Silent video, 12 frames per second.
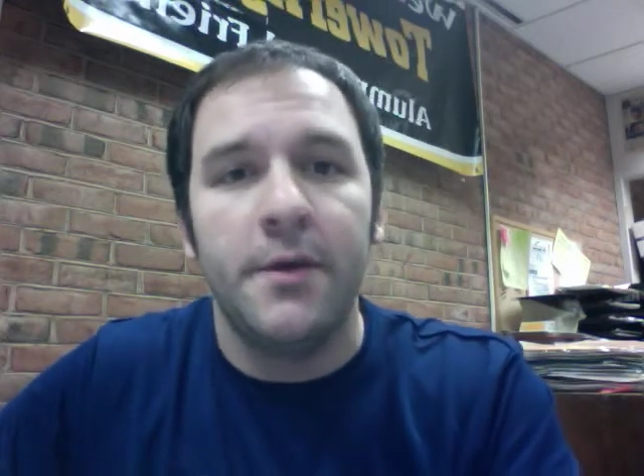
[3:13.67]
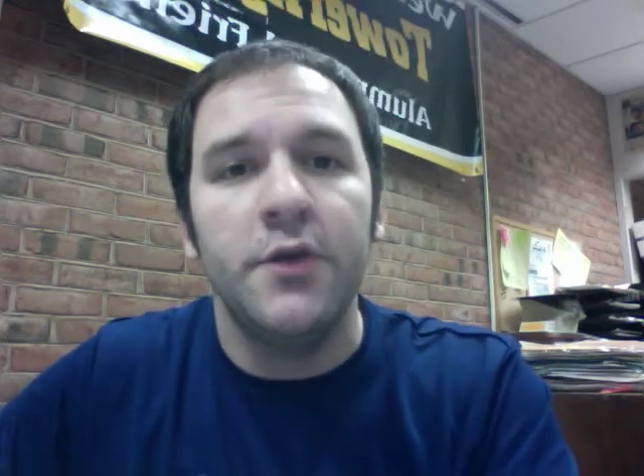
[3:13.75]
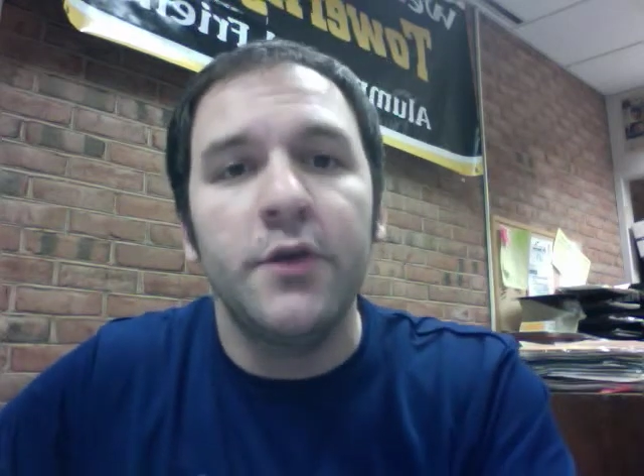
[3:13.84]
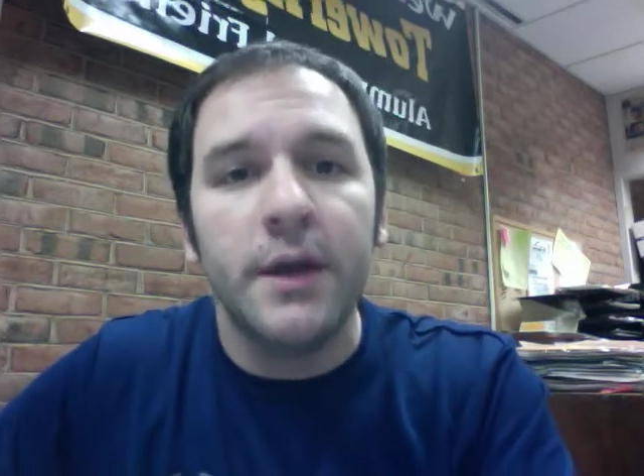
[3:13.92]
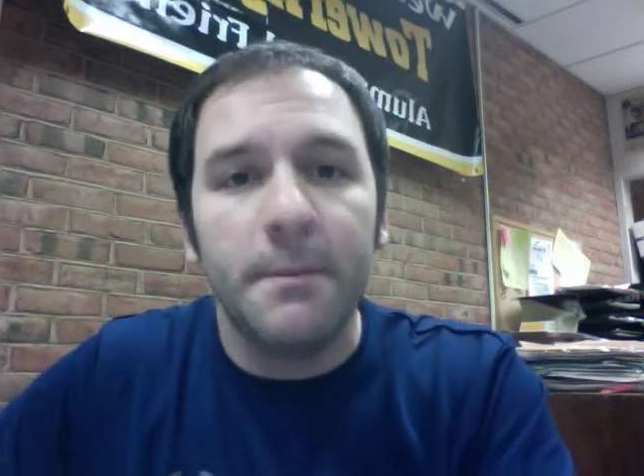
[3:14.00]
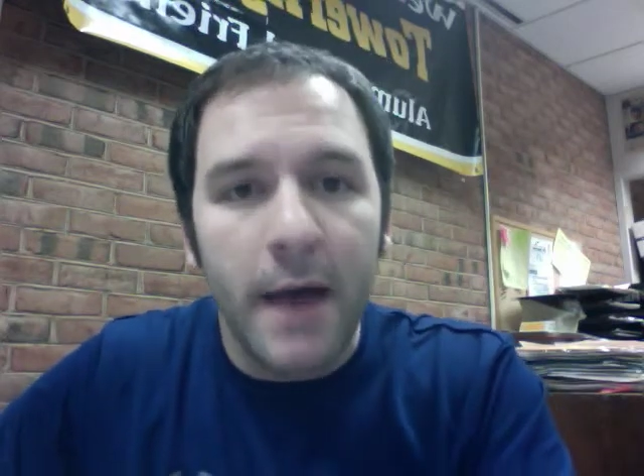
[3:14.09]

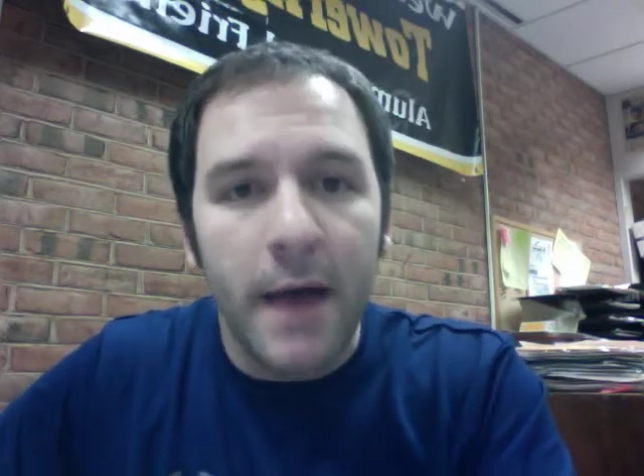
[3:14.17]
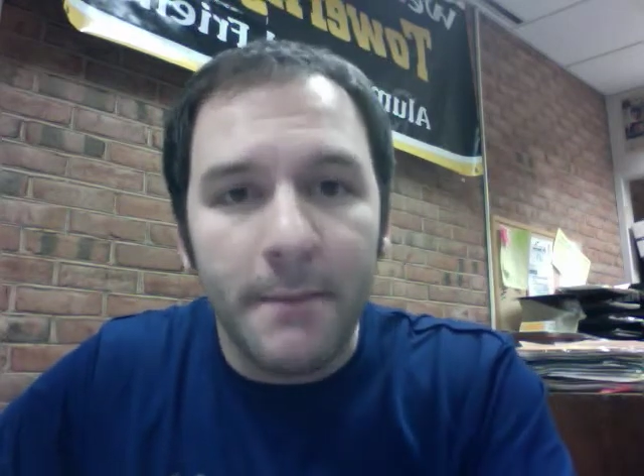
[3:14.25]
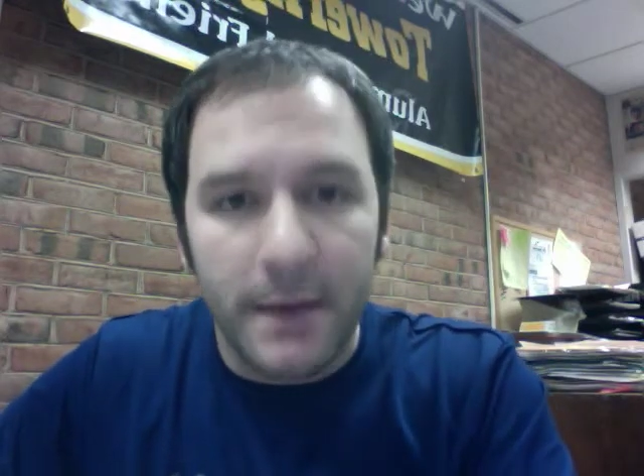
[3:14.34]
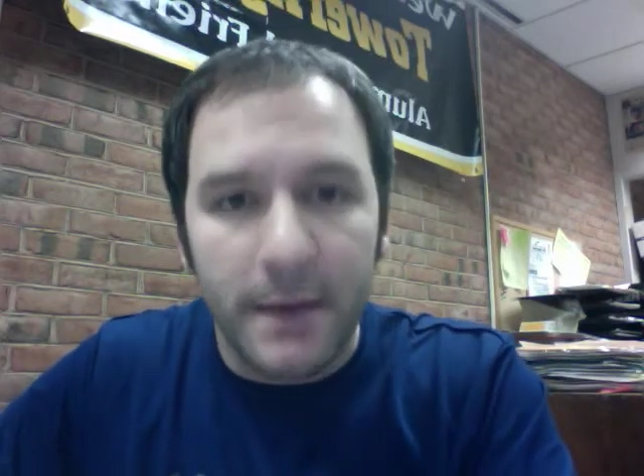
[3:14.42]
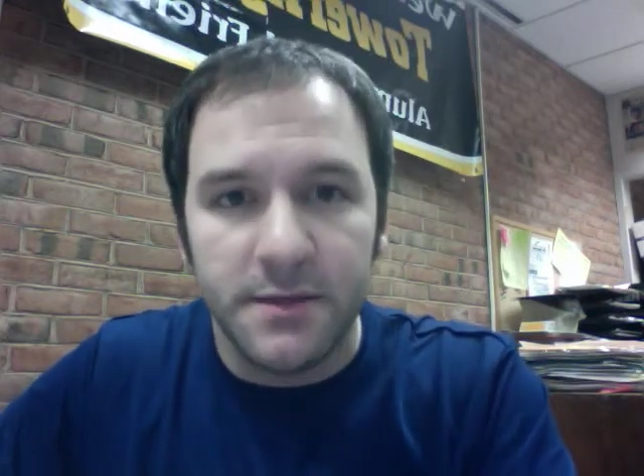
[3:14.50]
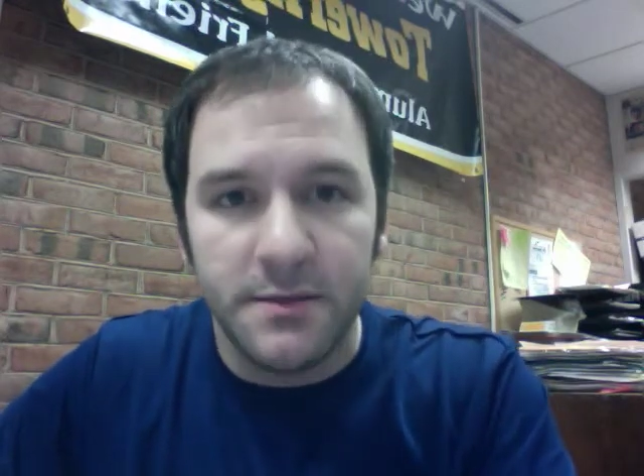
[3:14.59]
you can abide
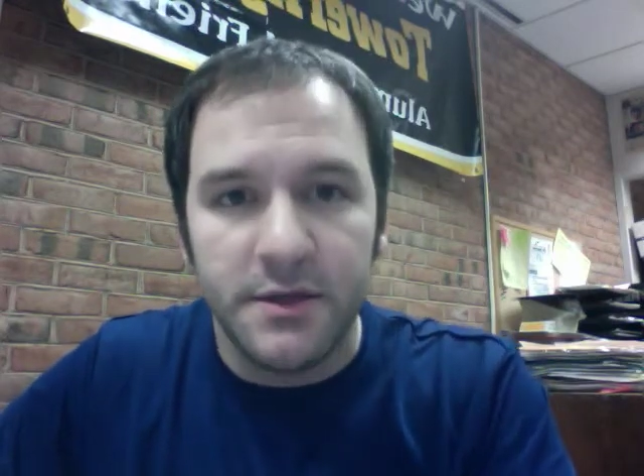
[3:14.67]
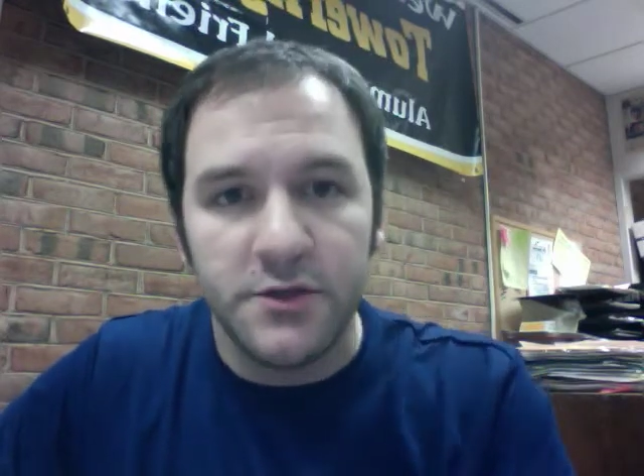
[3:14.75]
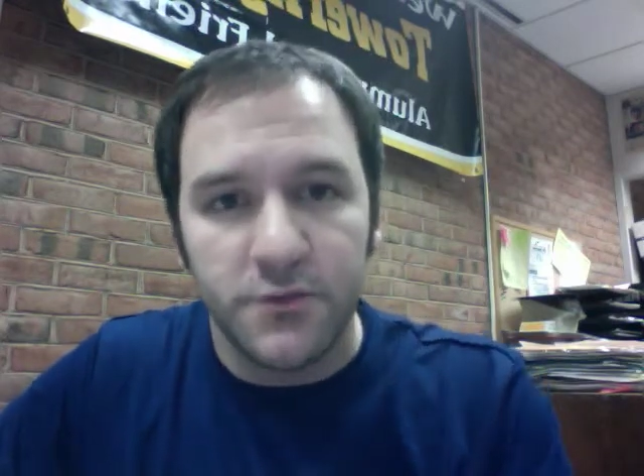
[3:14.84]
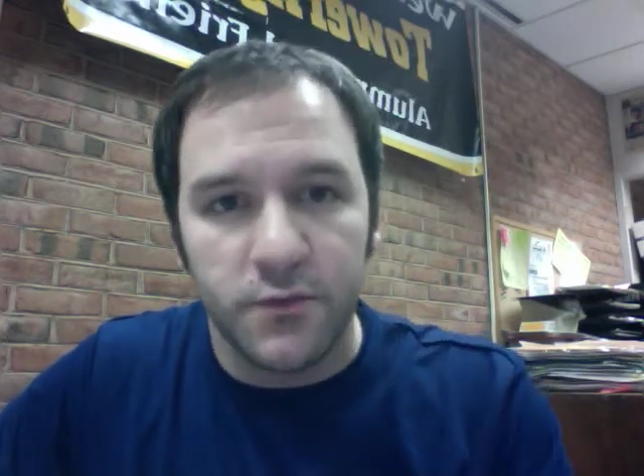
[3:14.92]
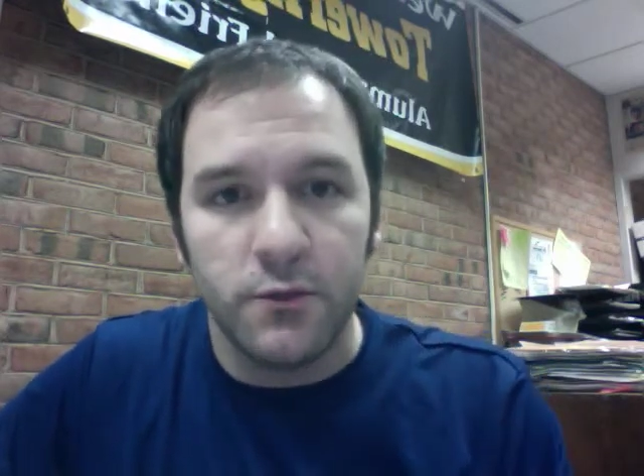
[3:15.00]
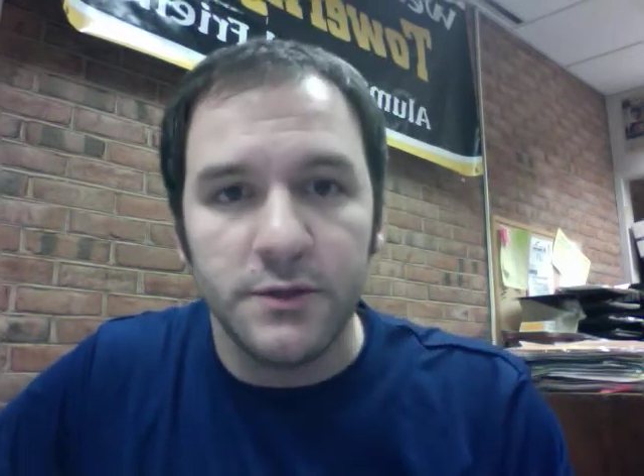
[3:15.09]
by some of
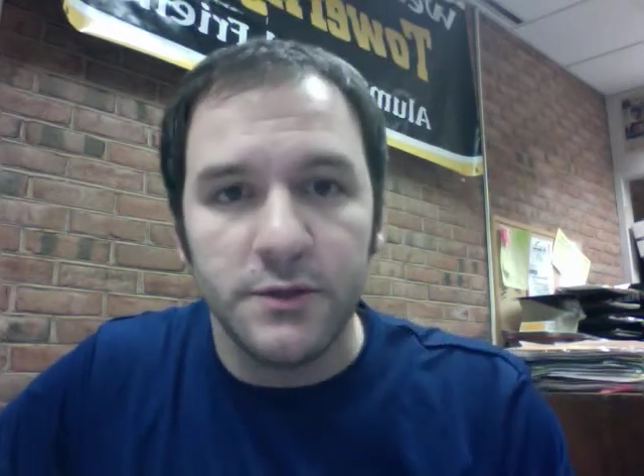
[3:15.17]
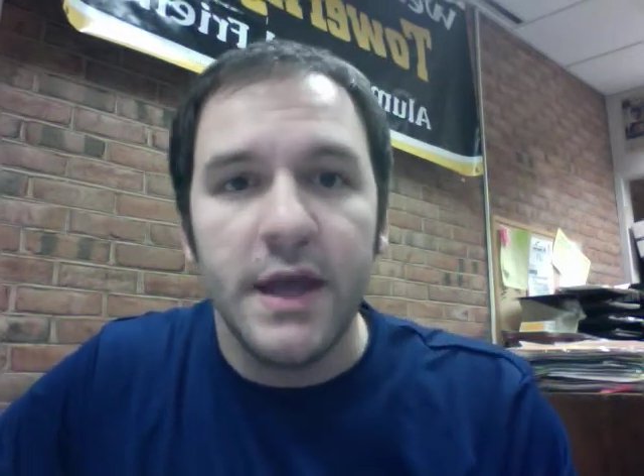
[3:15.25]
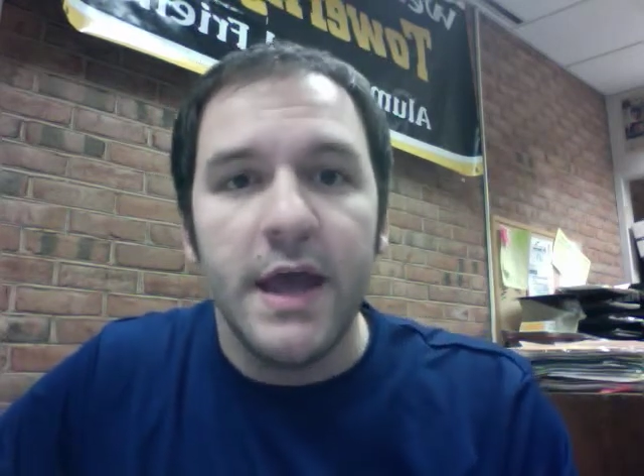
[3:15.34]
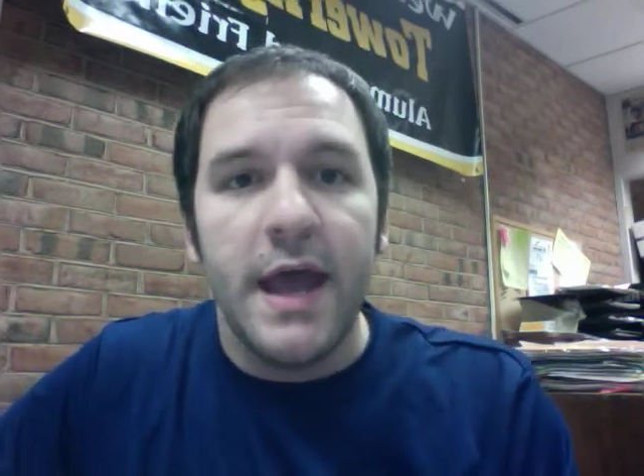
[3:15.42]
these rules,